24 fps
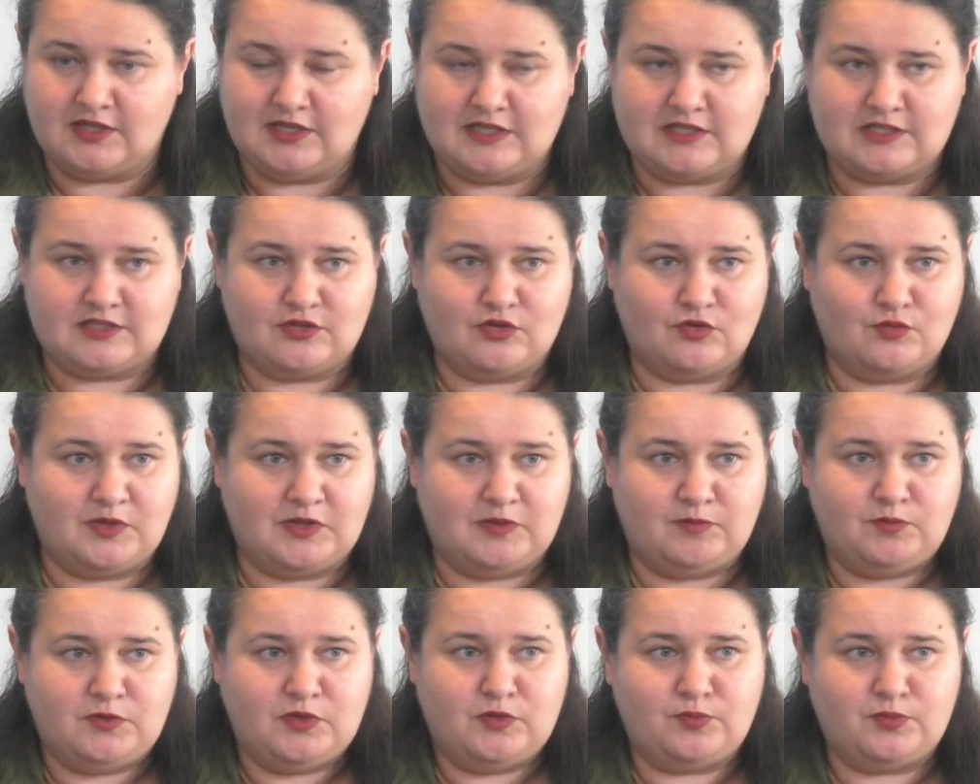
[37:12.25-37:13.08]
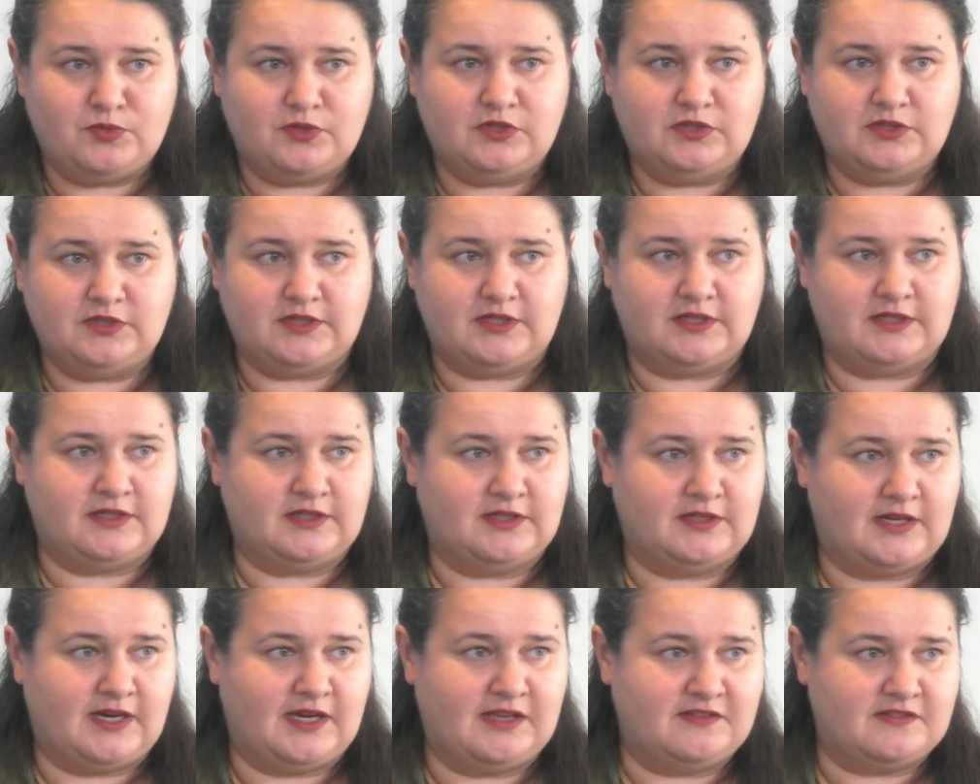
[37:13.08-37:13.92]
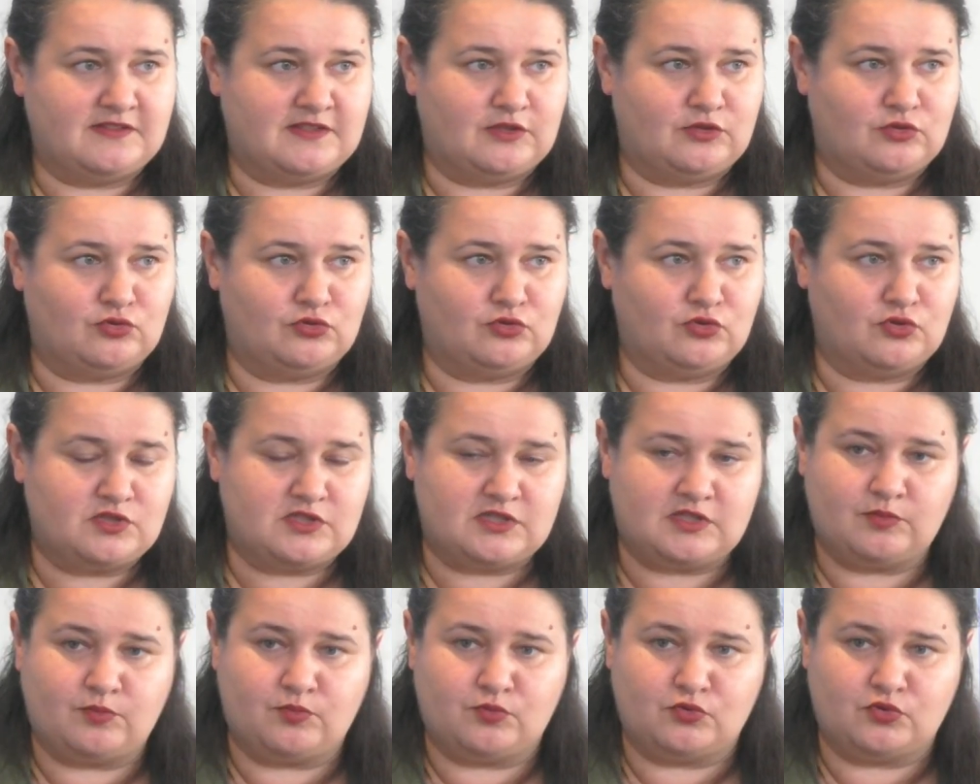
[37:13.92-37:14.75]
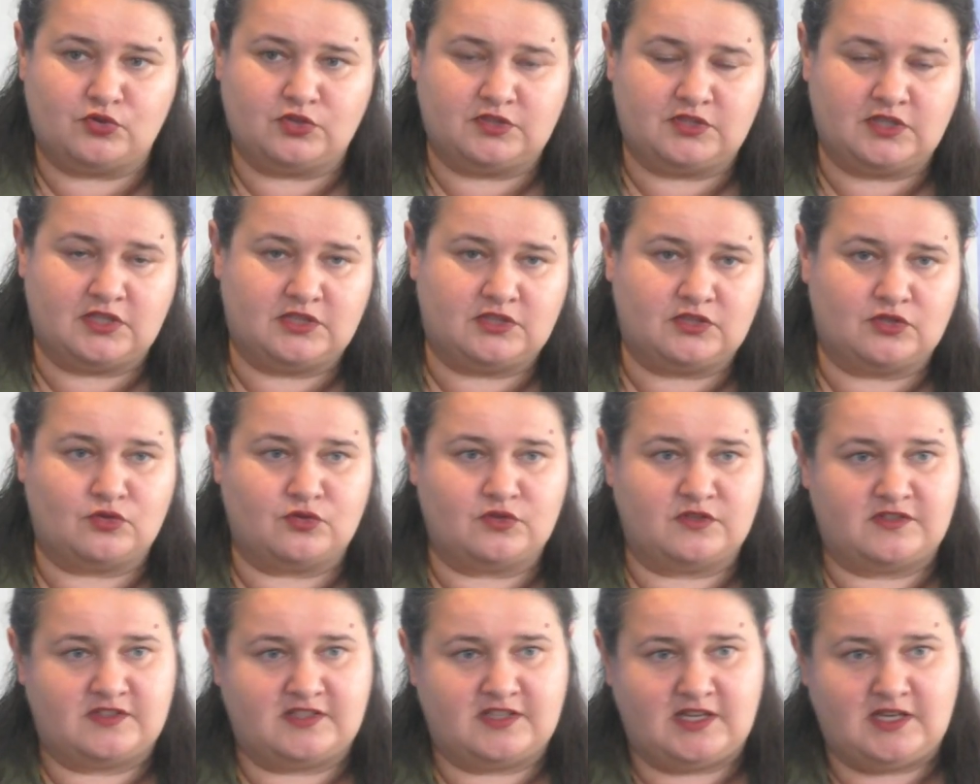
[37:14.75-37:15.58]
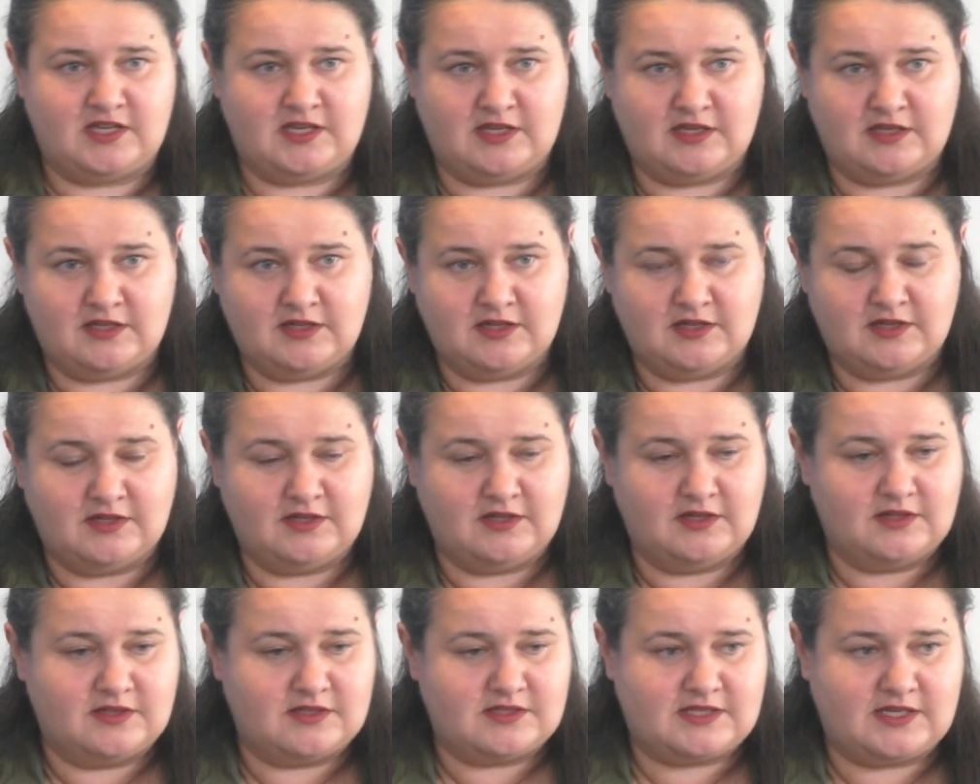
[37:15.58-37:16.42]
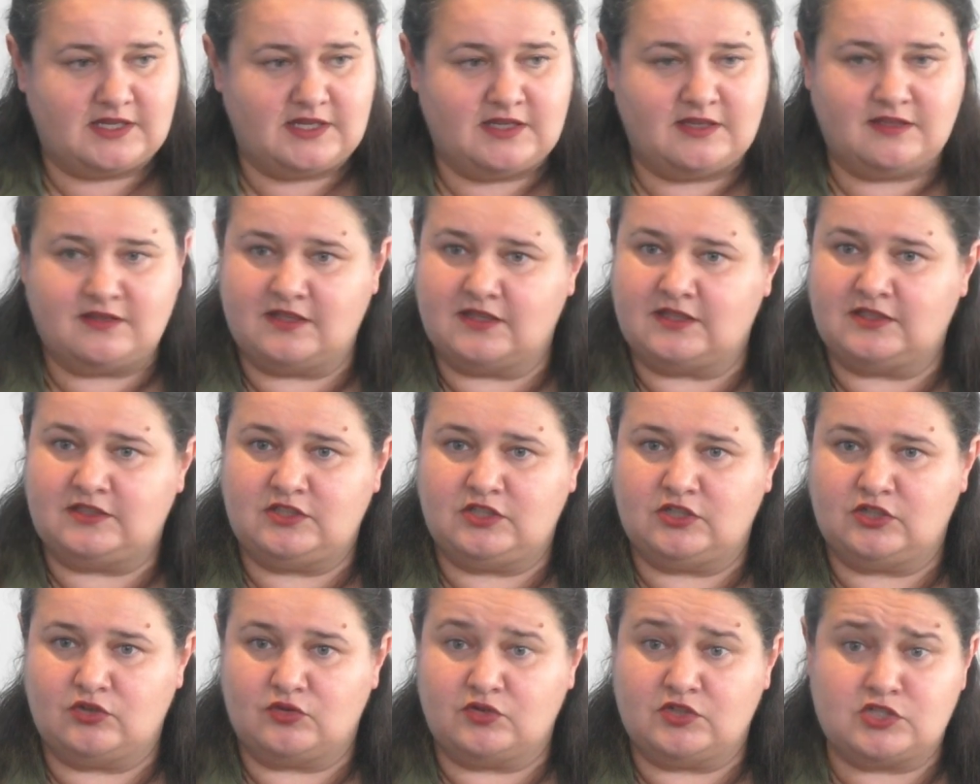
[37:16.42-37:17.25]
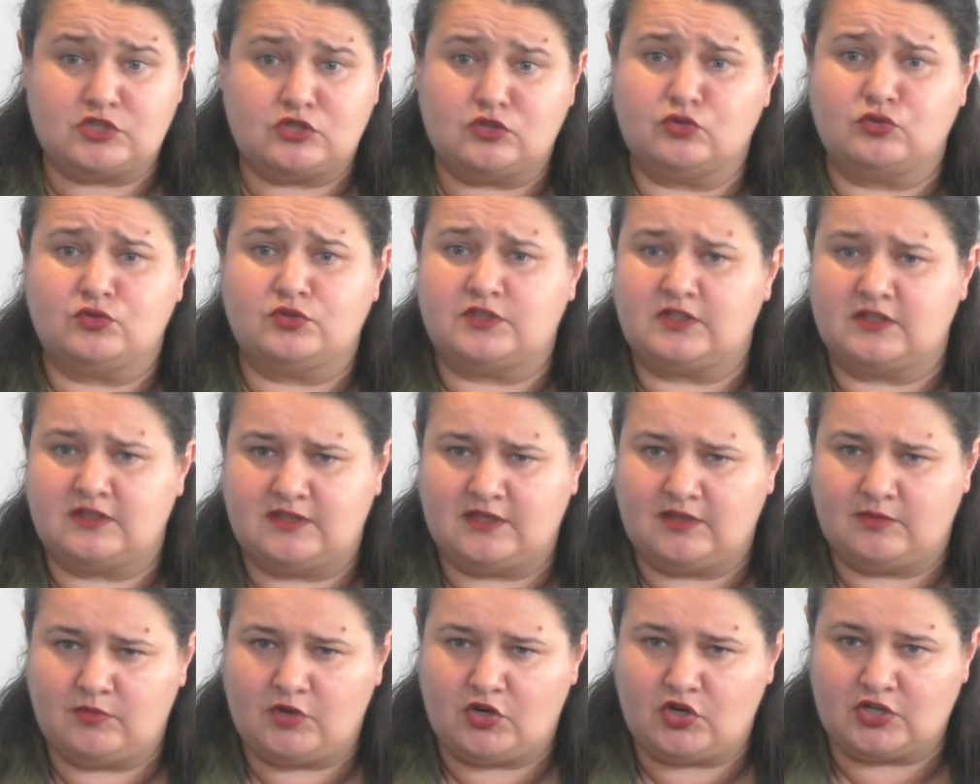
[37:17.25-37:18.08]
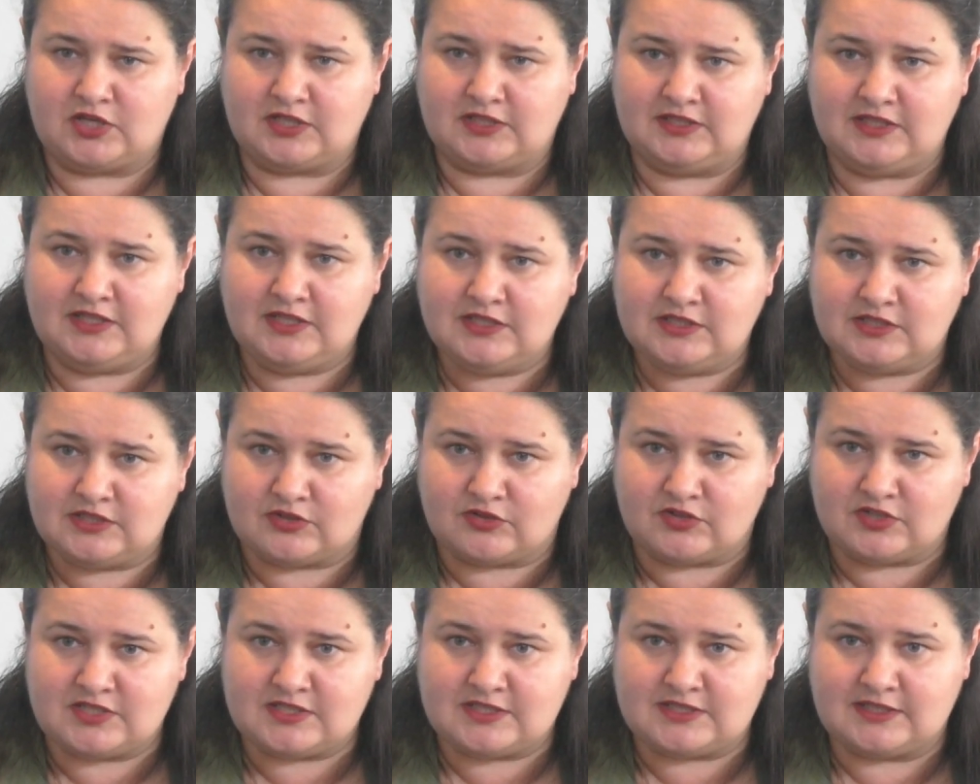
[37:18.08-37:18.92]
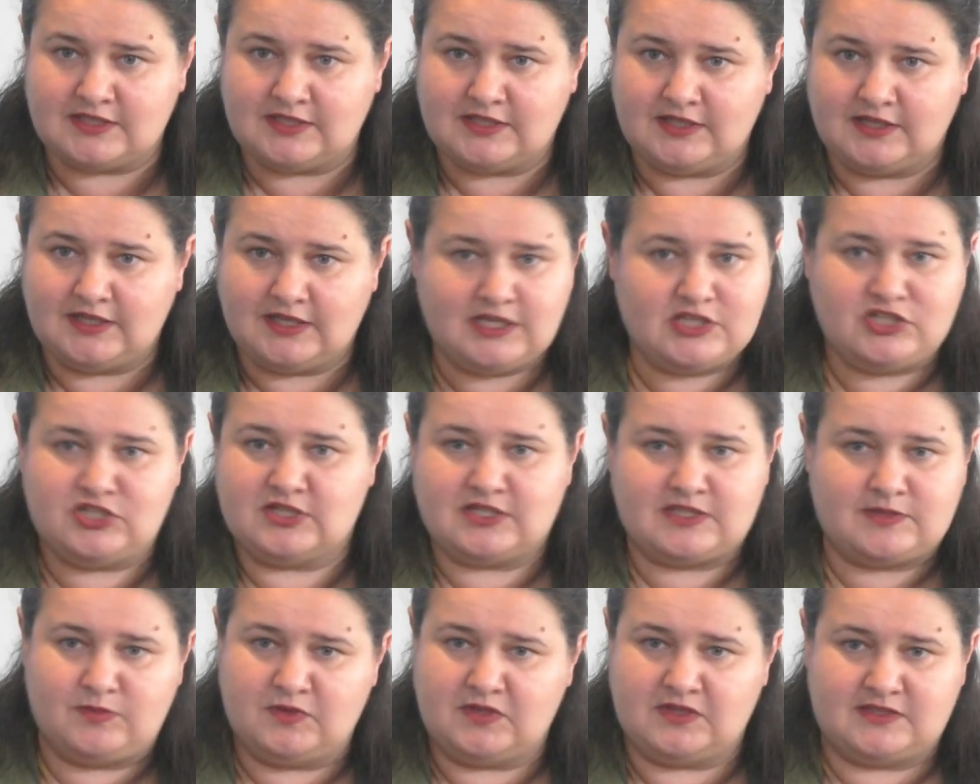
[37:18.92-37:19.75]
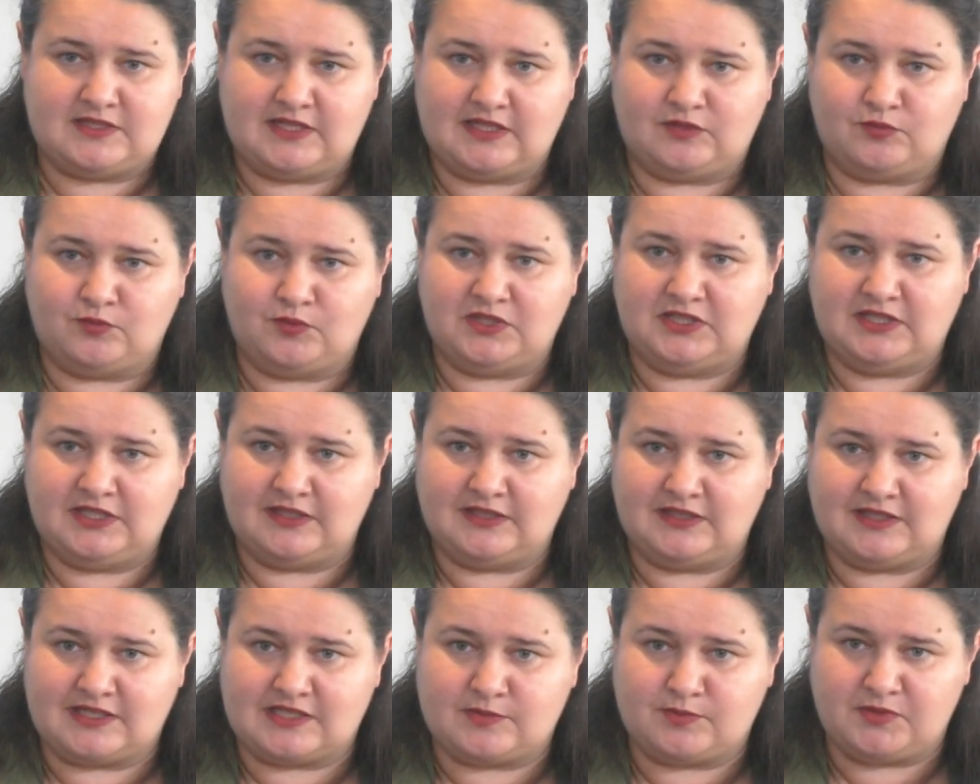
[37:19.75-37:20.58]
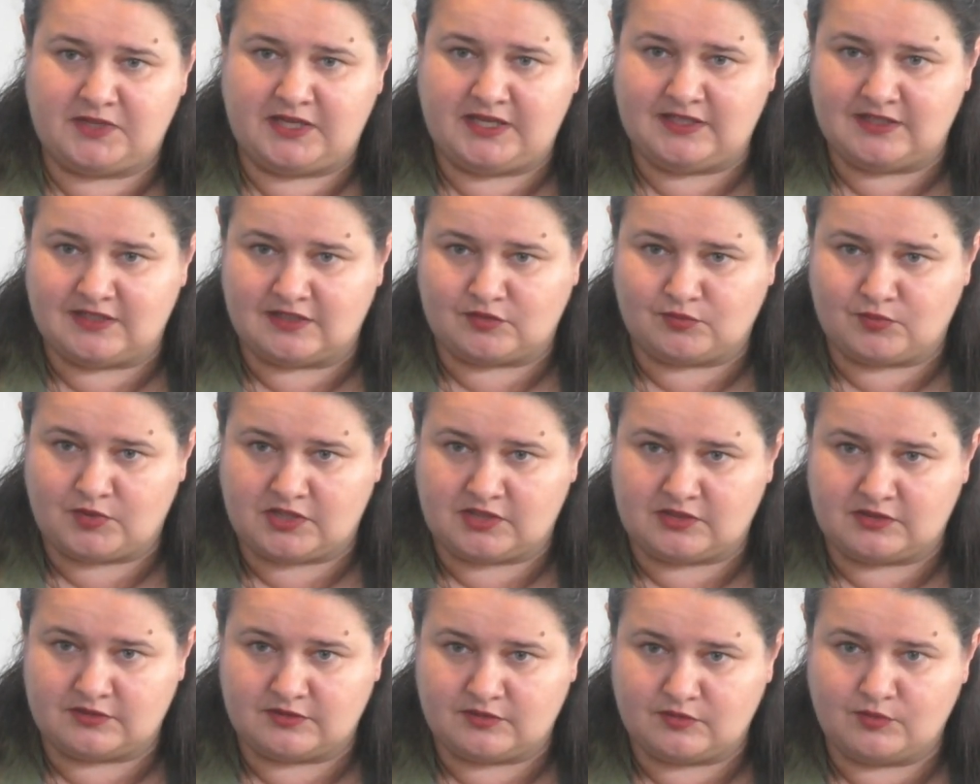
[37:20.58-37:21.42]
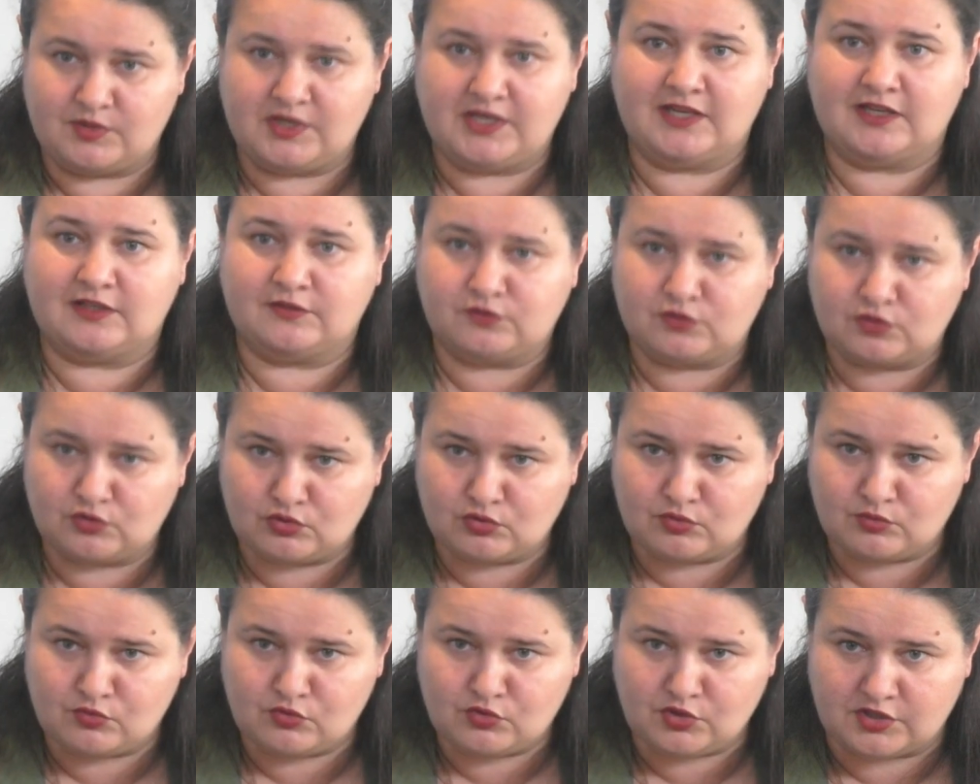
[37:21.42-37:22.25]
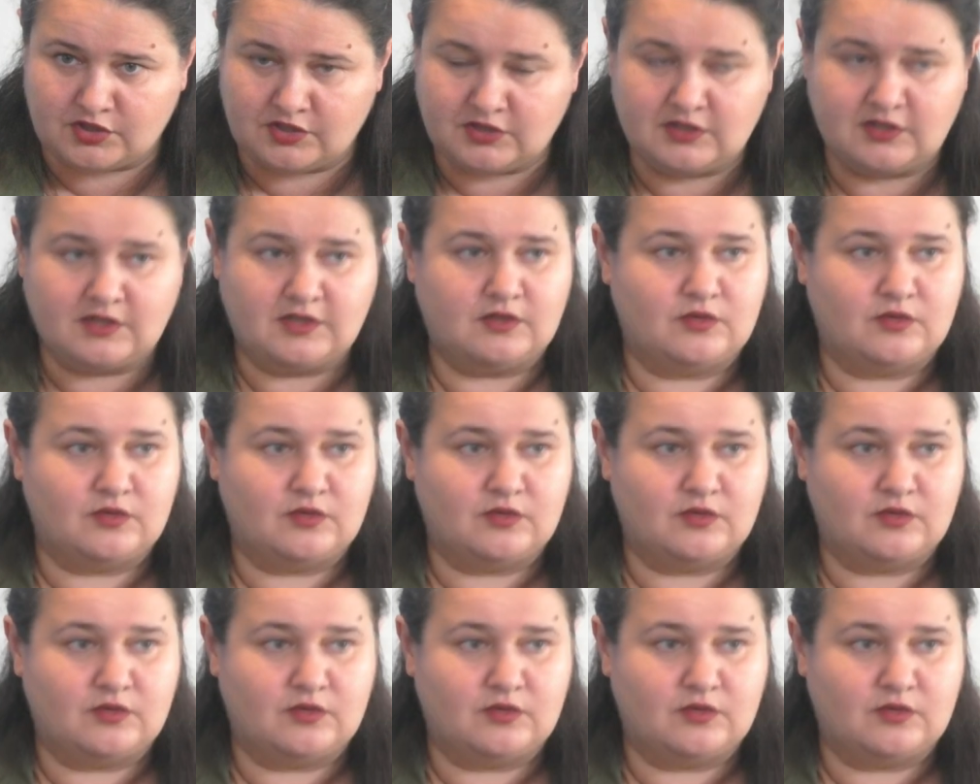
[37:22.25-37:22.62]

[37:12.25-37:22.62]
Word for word: So when people uh, either do not support it or say, say that, you know, it's not in the American interests, it just means that we didn't explain it well. We have to do more.